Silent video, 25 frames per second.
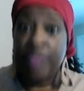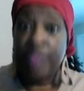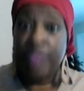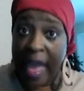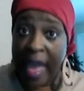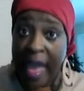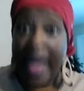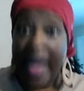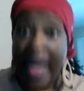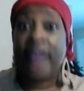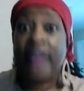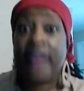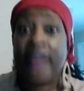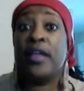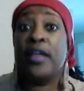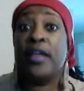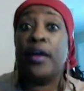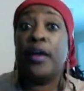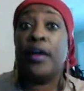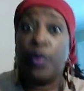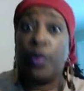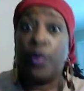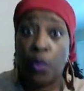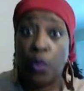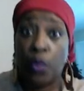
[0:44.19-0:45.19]
that
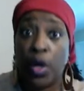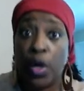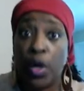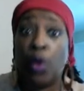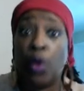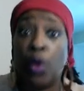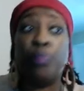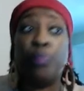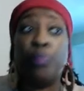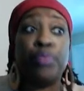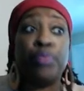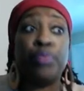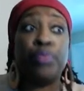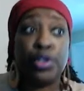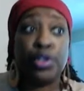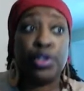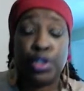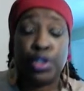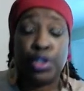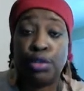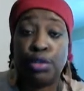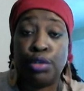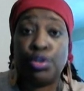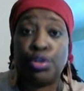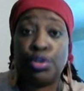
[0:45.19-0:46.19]
will
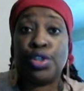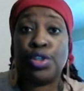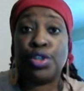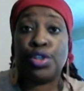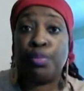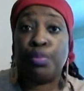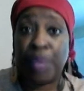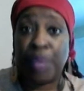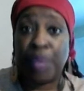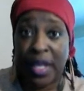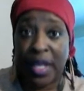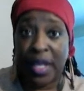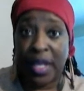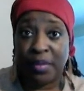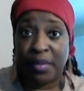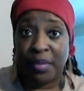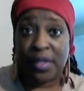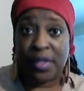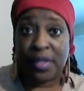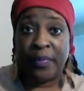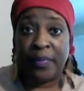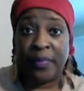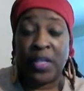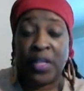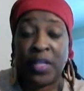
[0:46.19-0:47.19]
produce
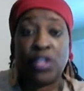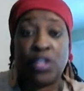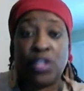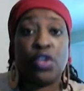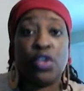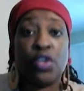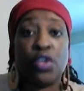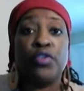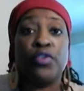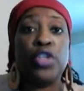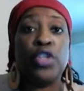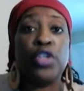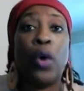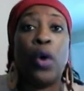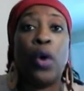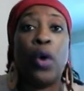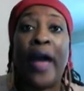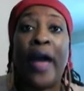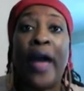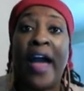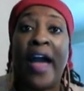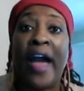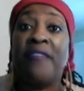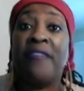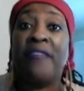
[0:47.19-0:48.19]
pips. So if you don't
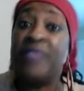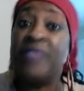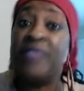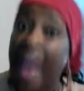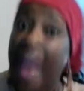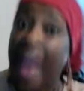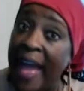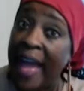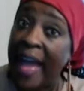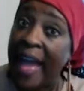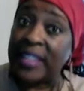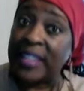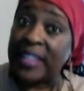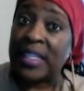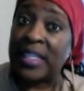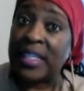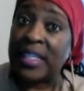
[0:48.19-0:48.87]
have that,